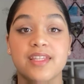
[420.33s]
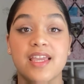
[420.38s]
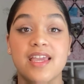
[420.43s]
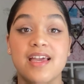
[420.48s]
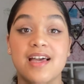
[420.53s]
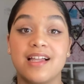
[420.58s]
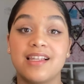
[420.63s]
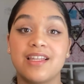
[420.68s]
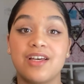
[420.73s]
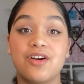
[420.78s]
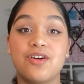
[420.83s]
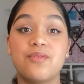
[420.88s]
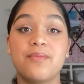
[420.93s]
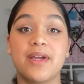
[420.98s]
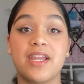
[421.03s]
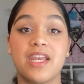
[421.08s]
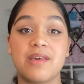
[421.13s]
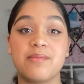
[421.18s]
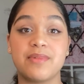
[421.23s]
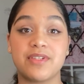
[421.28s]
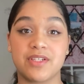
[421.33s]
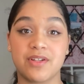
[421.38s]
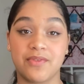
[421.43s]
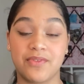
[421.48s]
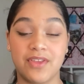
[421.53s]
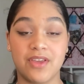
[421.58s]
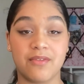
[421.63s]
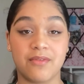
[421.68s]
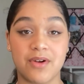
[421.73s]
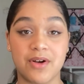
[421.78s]
hello, my name is
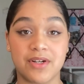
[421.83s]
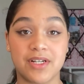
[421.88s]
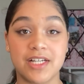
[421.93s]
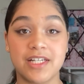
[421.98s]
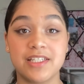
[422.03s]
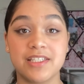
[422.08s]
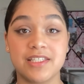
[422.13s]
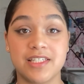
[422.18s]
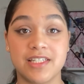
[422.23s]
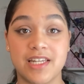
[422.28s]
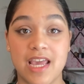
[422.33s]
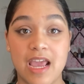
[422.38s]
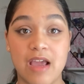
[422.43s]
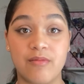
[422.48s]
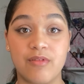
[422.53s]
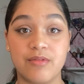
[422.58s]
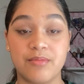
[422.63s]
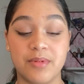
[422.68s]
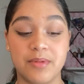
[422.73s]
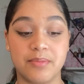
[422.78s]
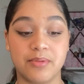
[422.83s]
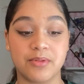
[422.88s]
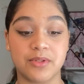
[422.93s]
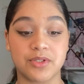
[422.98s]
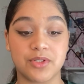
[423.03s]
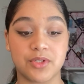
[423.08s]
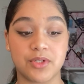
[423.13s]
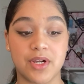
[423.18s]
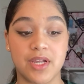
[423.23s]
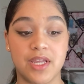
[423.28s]
Sofia Roca, and today I will be
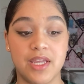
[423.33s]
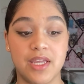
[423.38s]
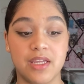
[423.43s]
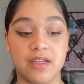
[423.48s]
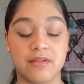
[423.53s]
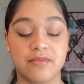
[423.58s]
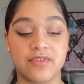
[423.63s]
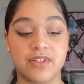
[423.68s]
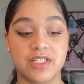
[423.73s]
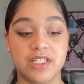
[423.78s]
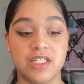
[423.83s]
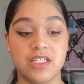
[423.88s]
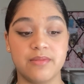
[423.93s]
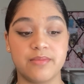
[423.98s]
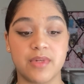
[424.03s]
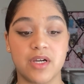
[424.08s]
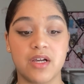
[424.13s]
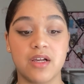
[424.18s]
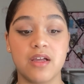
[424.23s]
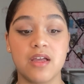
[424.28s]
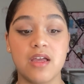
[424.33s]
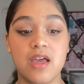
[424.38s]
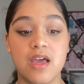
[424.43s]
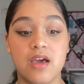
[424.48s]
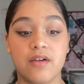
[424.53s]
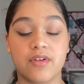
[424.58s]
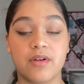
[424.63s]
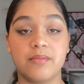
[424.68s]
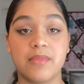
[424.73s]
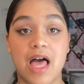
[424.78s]
portraying Fatima
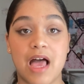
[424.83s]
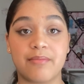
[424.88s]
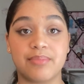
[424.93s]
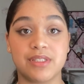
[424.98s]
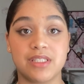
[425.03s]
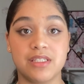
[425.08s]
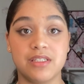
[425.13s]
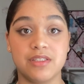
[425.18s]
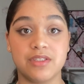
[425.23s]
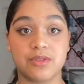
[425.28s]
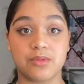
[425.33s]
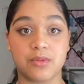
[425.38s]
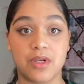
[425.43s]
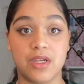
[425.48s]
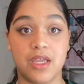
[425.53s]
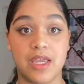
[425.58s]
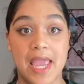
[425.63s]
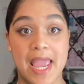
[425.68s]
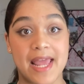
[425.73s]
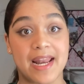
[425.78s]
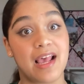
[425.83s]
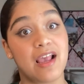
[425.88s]
from Lab Scene 3, and I